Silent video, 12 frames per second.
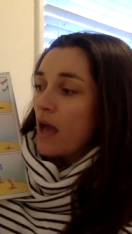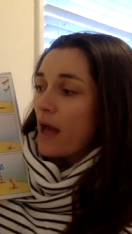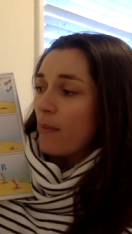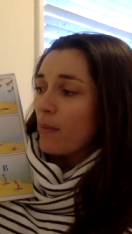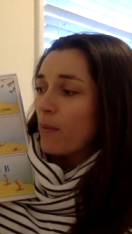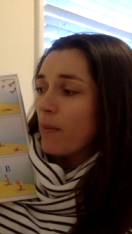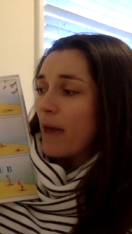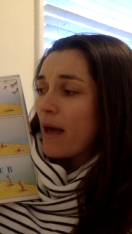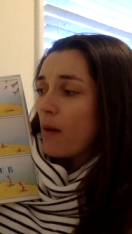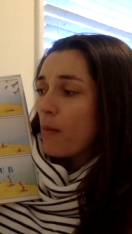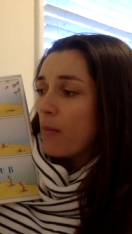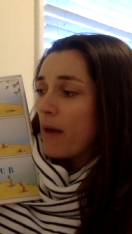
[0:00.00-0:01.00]
I'm a
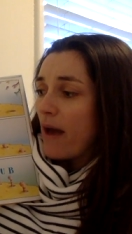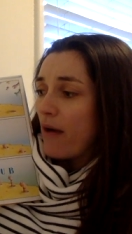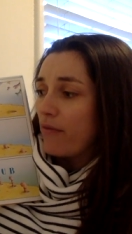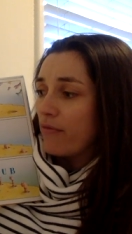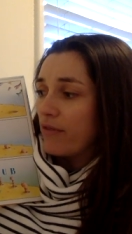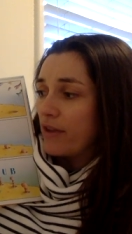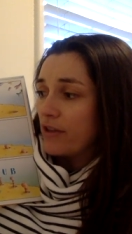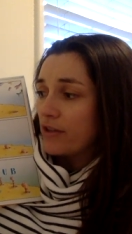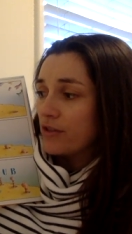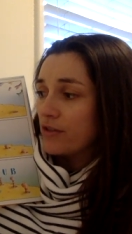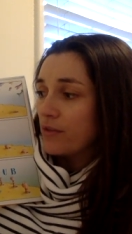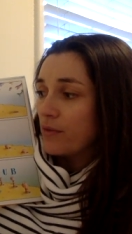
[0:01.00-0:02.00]
pout pout
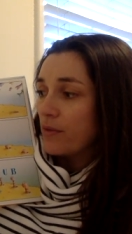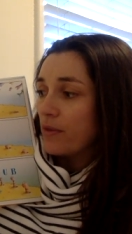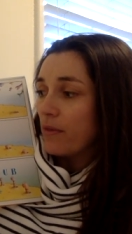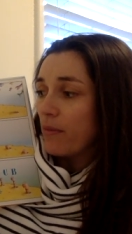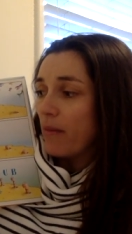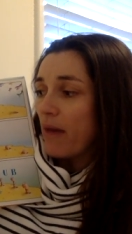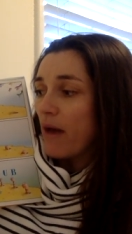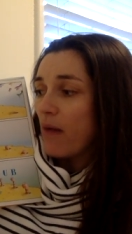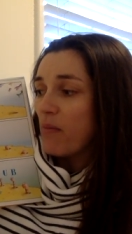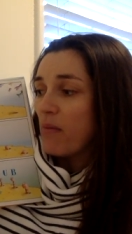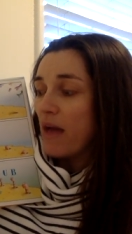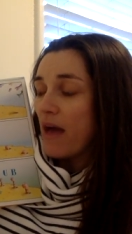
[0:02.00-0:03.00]
fish with a
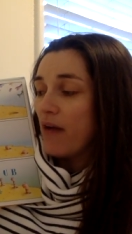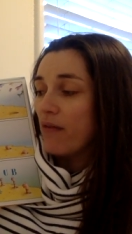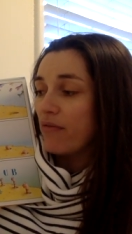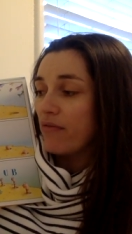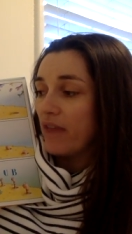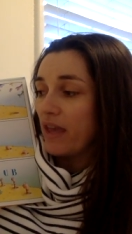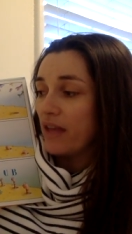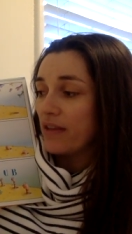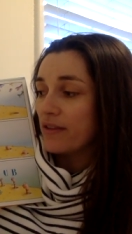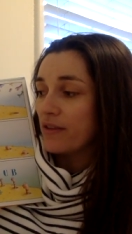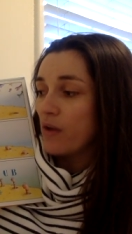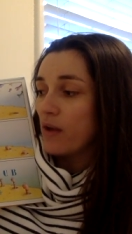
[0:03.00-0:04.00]
pout pout face,
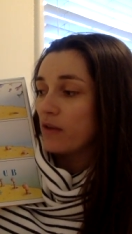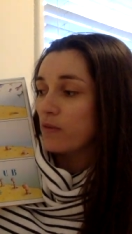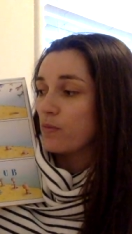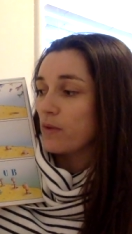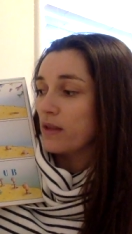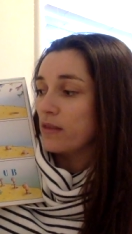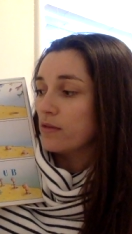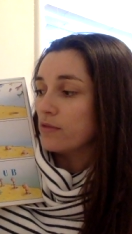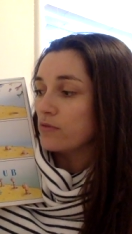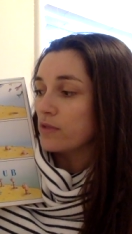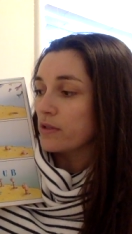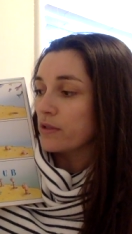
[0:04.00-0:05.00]
so I spread the
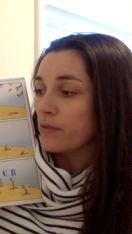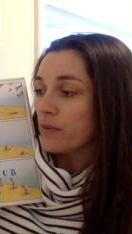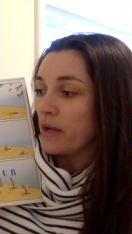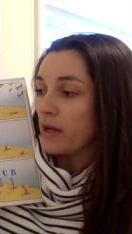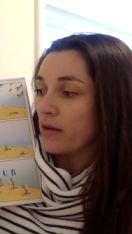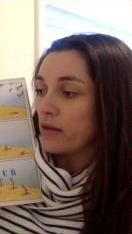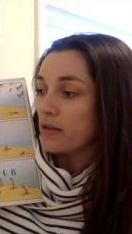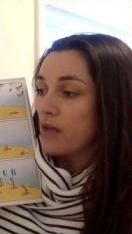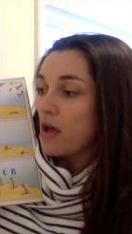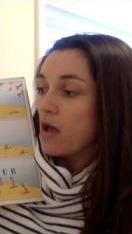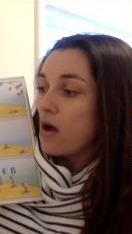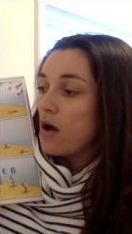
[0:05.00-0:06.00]
dreary wares
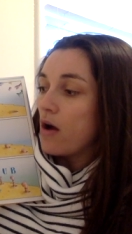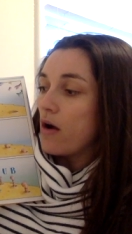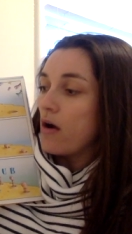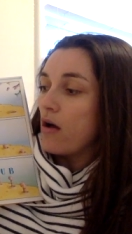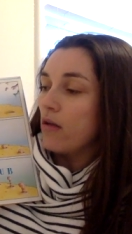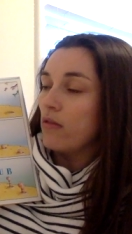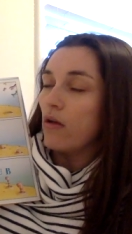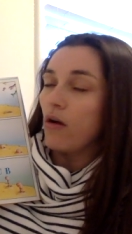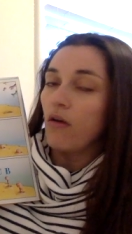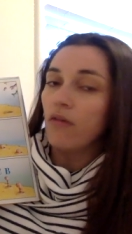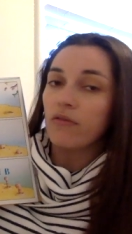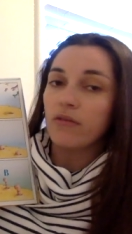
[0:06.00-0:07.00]
all
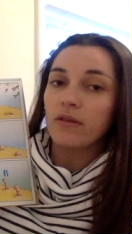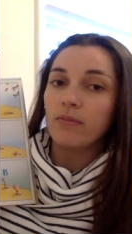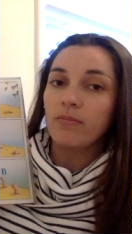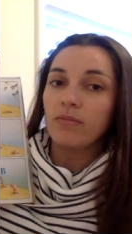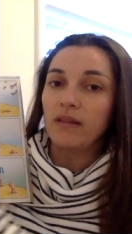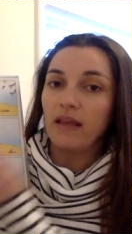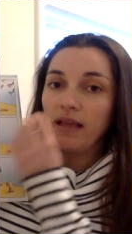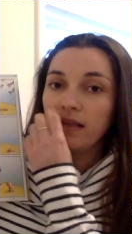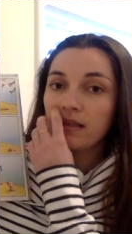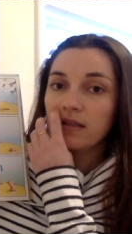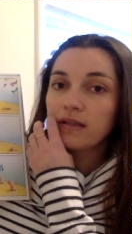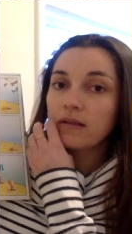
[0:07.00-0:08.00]
over the
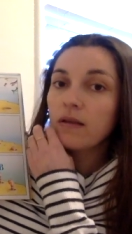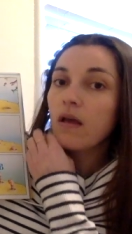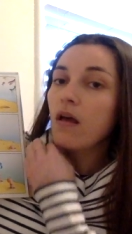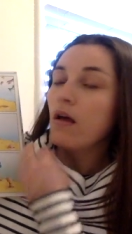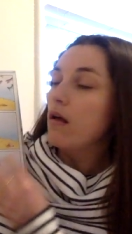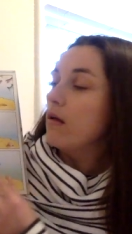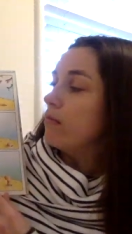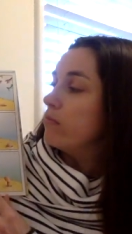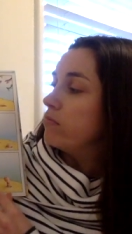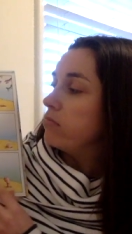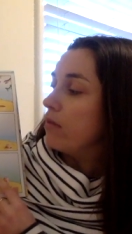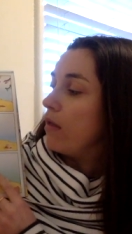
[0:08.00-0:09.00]
place.
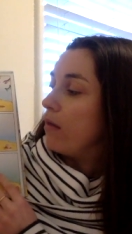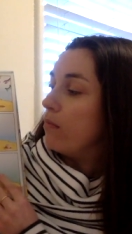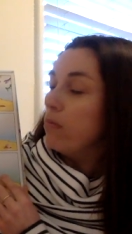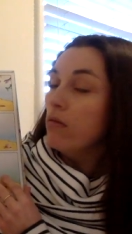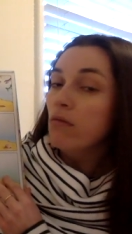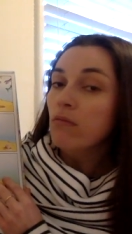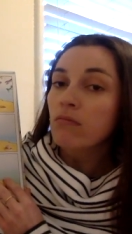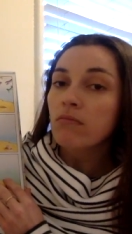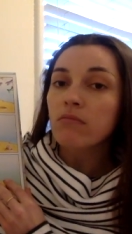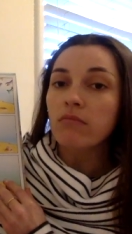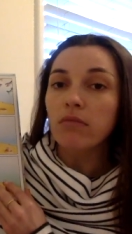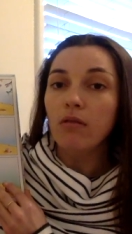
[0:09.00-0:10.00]
Blub,
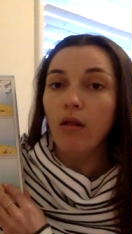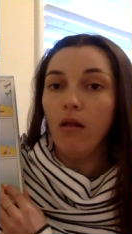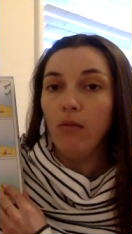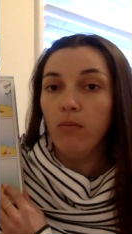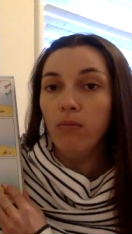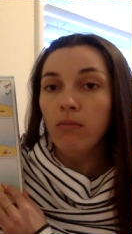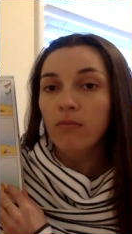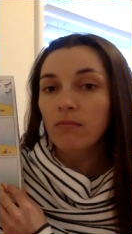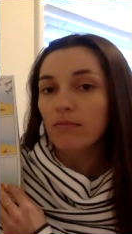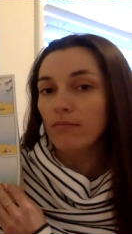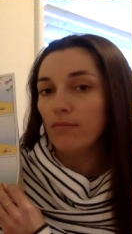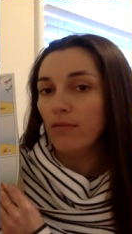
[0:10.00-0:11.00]
blub,
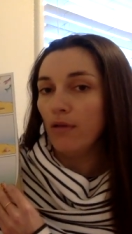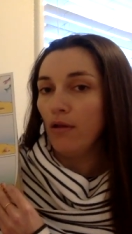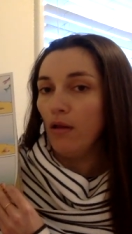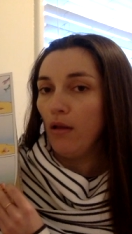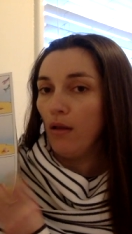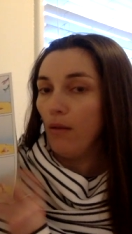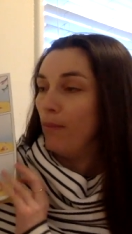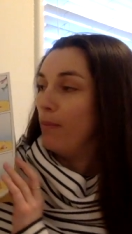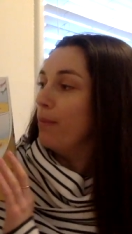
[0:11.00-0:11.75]
blub.